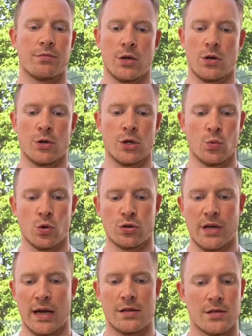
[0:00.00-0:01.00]
you will
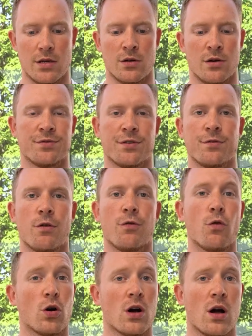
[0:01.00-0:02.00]
get an offer for
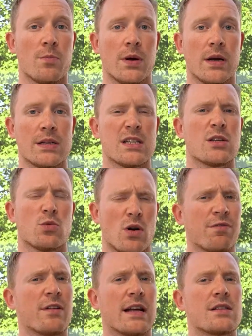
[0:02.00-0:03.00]
4 companies and they're
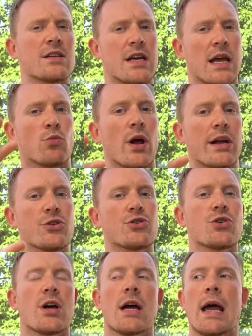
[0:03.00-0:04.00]
roughly in the same range,